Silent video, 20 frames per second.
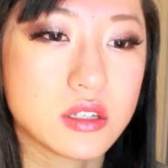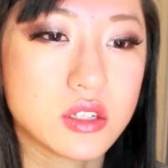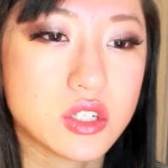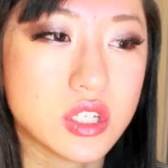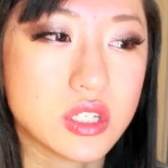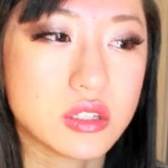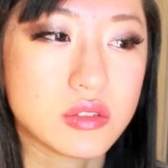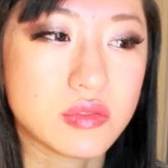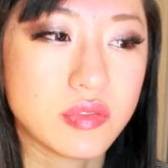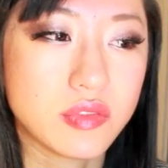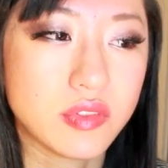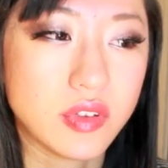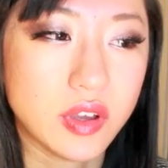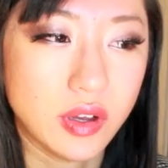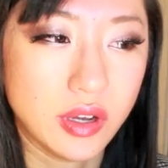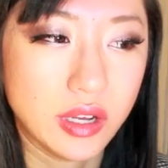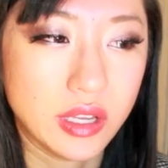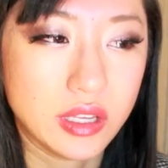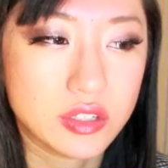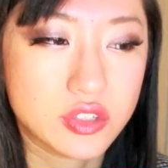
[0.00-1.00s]
she's a
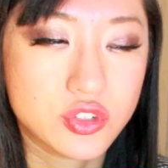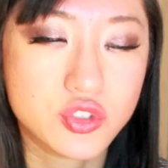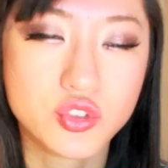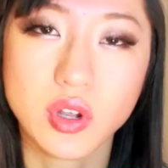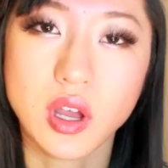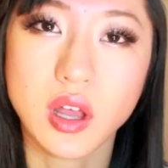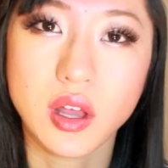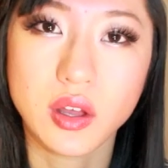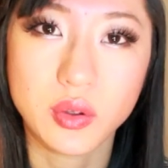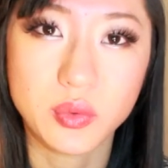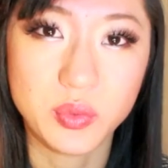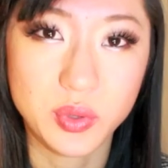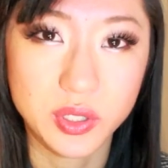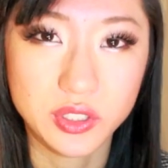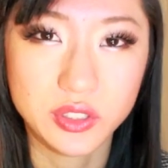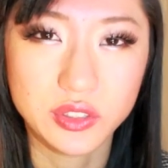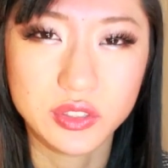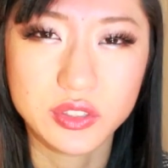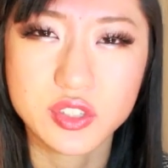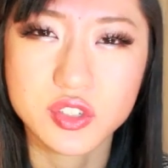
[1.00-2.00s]
very
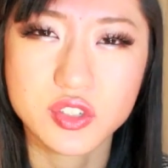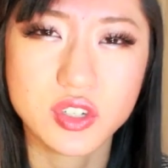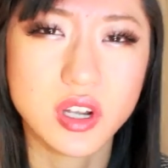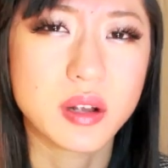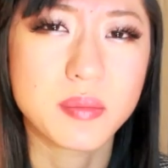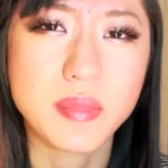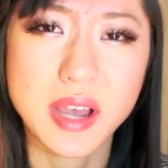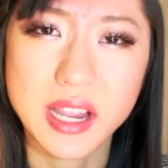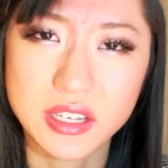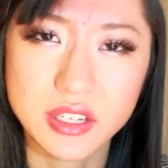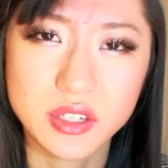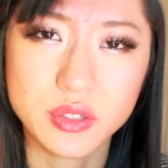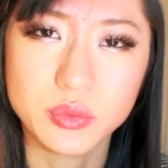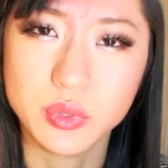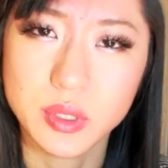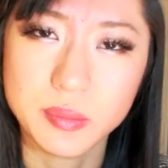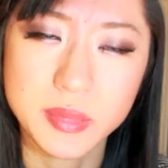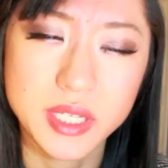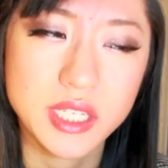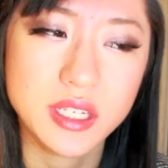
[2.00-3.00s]
strong-willed,
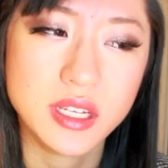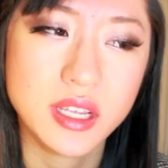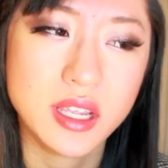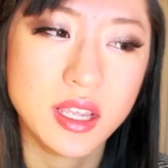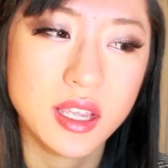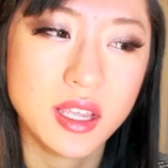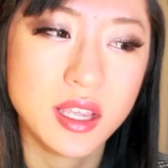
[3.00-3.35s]
strong-minded woman,